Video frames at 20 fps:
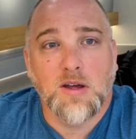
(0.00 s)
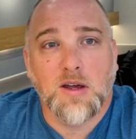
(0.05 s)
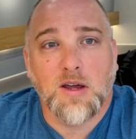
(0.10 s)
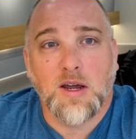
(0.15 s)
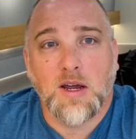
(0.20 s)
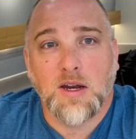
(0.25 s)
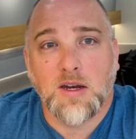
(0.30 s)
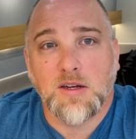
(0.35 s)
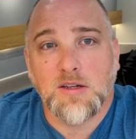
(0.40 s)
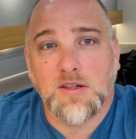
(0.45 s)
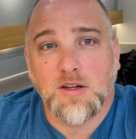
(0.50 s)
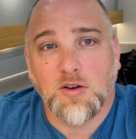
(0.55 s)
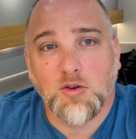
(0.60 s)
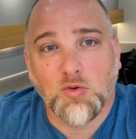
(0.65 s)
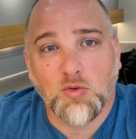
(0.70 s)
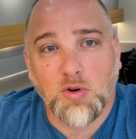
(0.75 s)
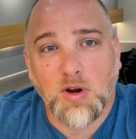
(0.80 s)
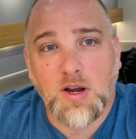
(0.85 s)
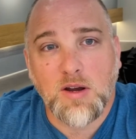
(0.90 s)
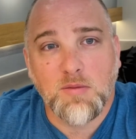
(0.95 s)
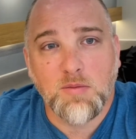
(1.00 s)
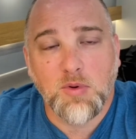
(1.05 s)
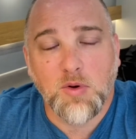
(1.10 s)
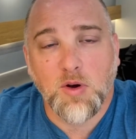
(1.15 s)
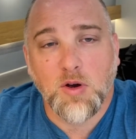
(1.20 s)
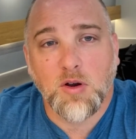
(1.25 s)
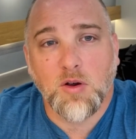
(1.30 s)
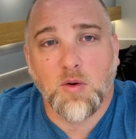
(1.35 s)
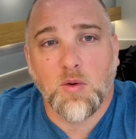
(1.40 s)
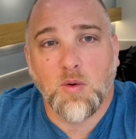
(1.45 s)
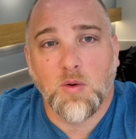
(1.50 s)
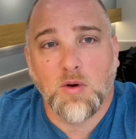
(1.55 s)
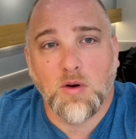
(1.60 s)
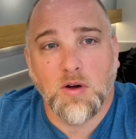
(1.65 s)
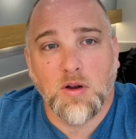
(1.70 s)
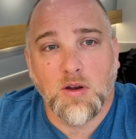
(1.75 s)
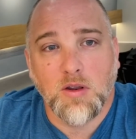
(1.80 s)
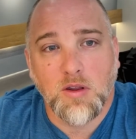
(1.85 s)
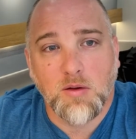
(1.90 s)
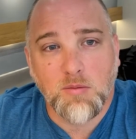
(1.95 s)
and it's a great book
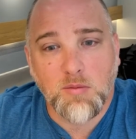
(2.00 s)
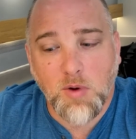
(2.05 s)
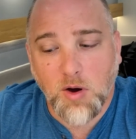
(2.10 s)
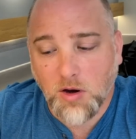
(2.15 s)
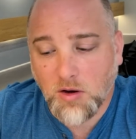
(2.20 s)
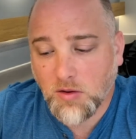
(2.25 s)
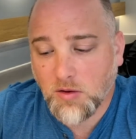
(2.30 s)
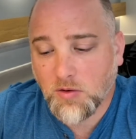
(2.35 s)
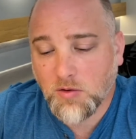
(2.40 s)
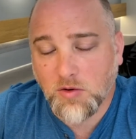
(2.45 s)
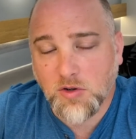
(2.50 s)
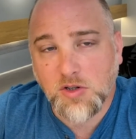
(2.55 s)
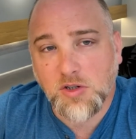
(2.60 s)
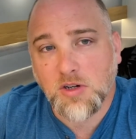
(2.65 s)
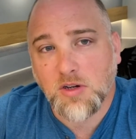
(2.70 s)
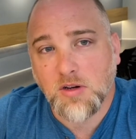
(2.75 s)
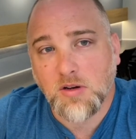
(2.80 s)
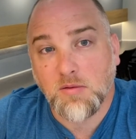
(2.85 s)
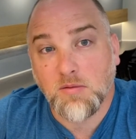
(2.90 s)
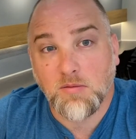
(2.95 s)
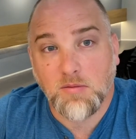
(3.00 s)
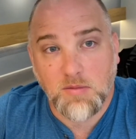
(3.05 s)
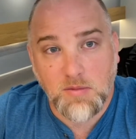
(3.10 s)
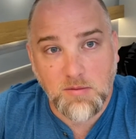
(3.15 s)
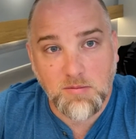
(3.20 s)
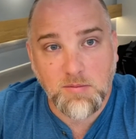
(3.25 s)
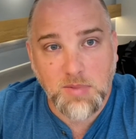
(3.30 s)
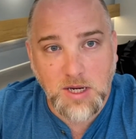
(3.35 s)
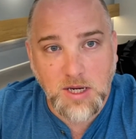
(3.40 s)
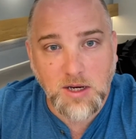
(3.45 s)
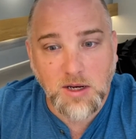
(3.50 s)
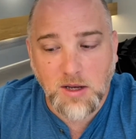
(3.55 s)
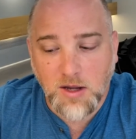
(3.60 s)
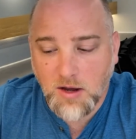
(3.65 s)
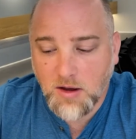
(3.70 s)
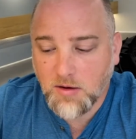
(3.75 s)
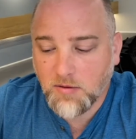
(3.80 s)
on the mark of the Christian being love,